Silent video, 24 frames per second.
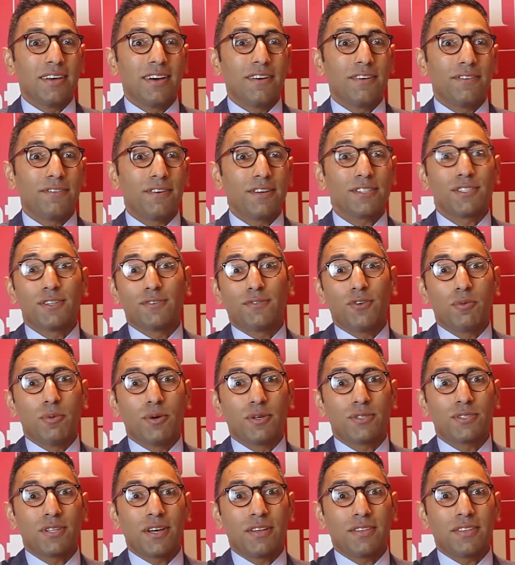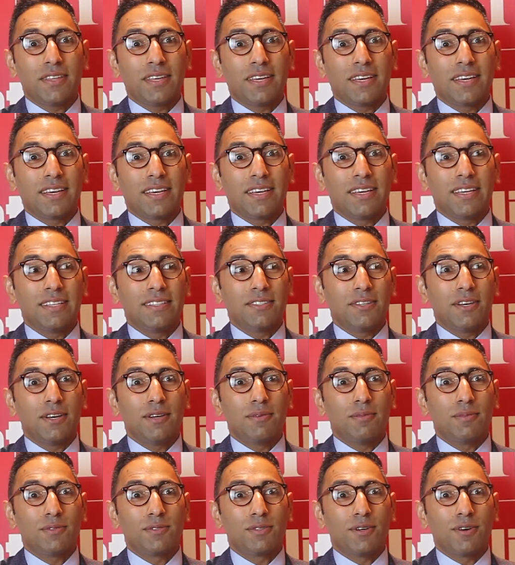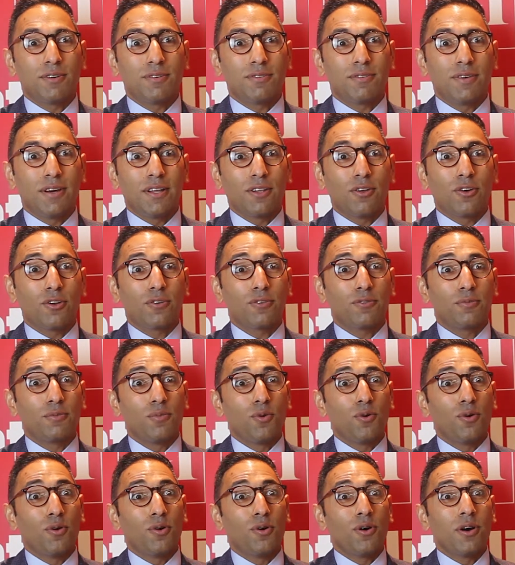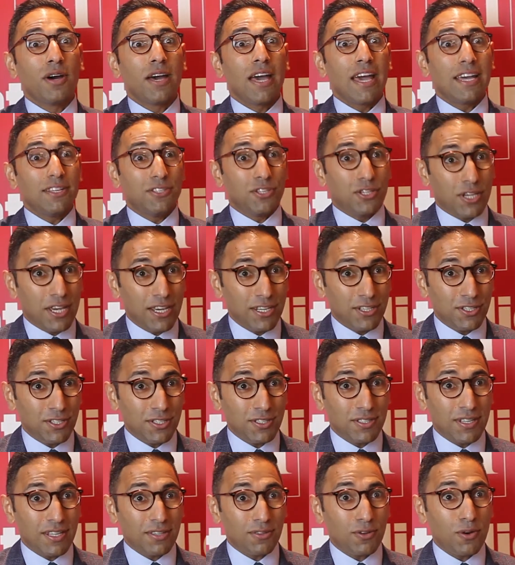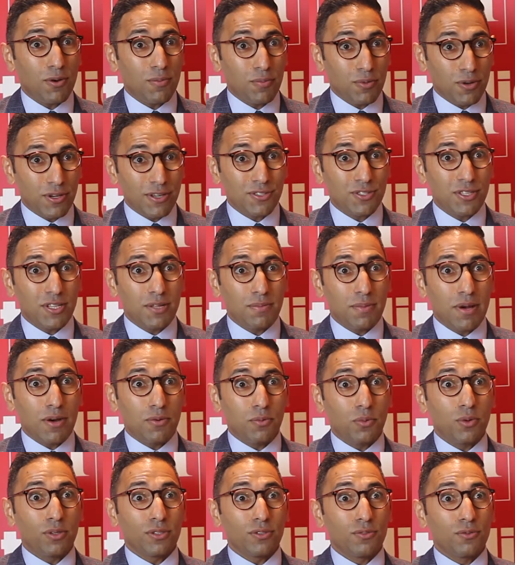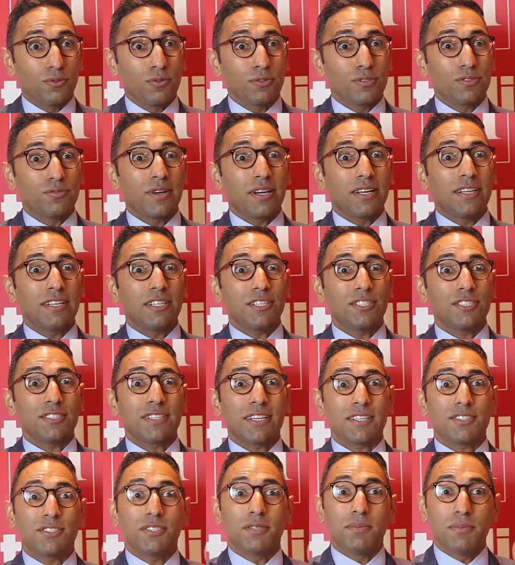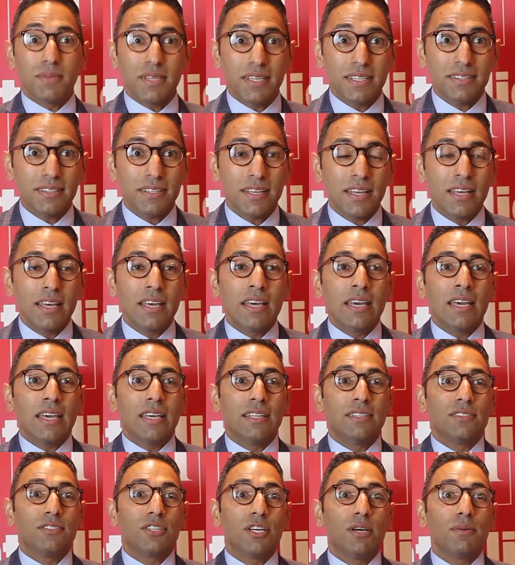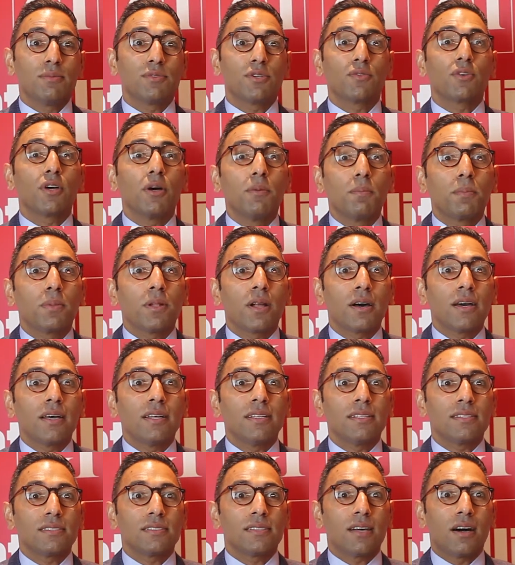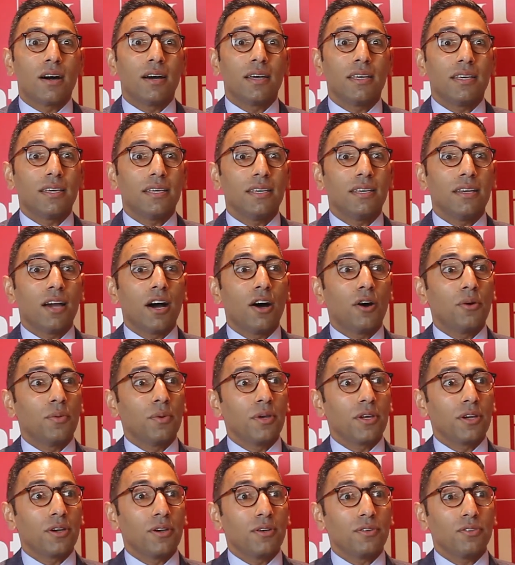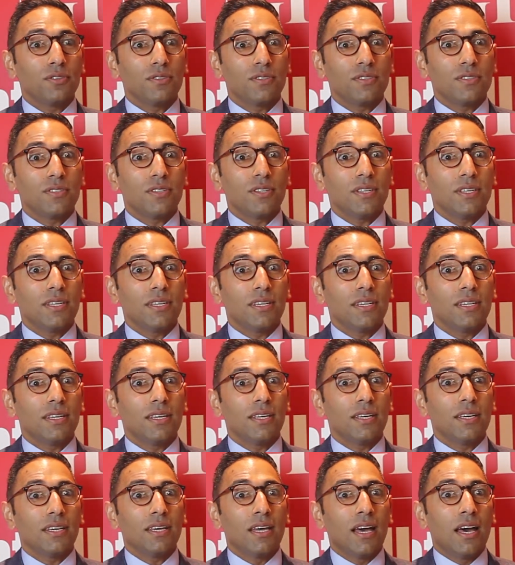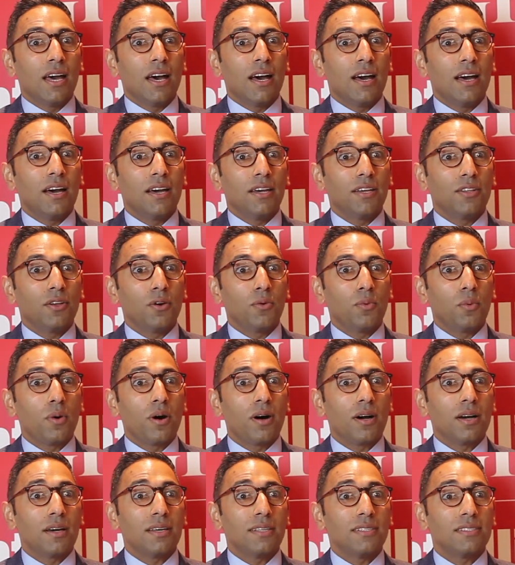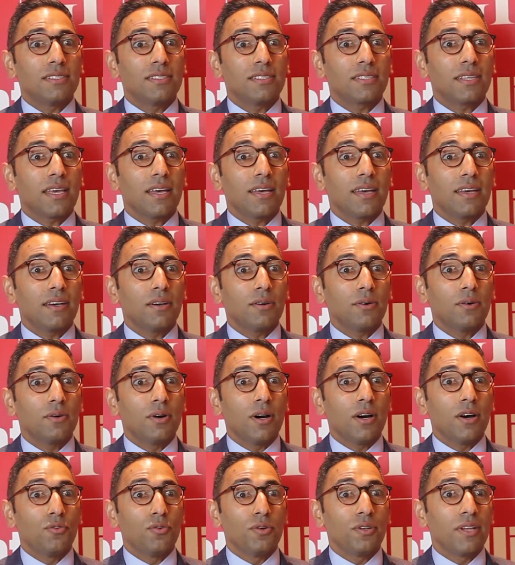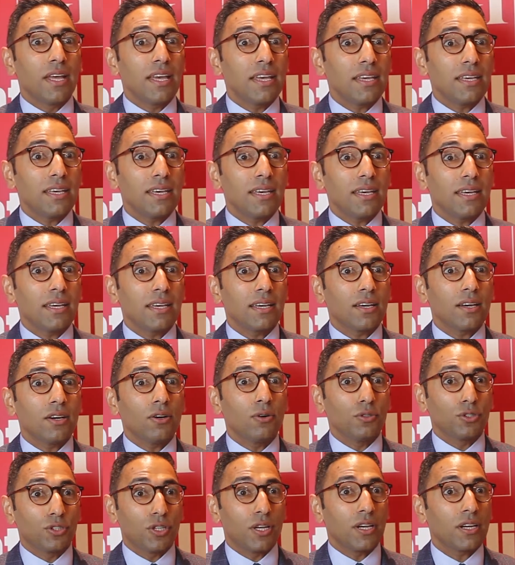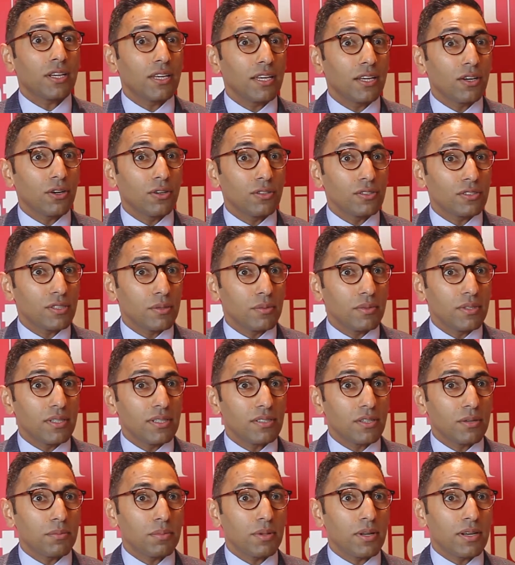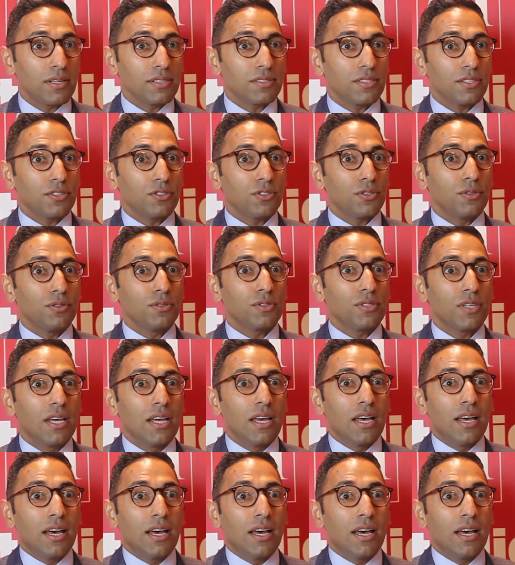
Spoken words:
First and foremost, I think in terms of a lot of more education and comprehension about what the rules and regulations actually mean in terms of compliance, i.e. are we going to see you know, wide-scale reneging or shirking on some of these compliance issues.